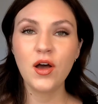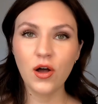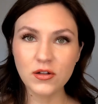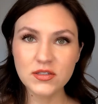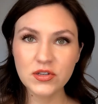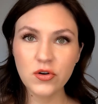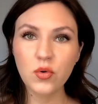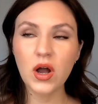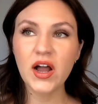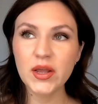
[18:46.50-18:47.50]

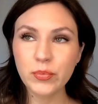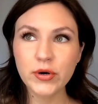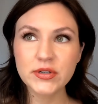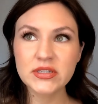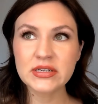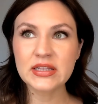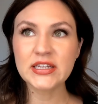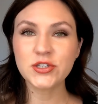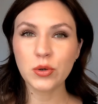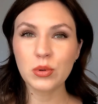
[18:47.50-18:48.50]
Also, I personally
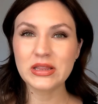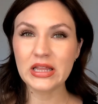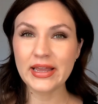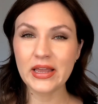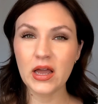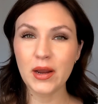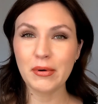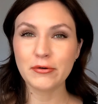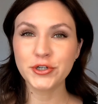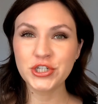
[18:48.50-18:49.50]
don't like
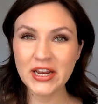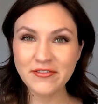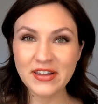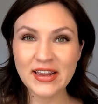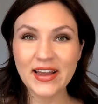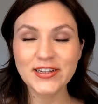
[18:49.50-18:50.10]
eyebrow shaving.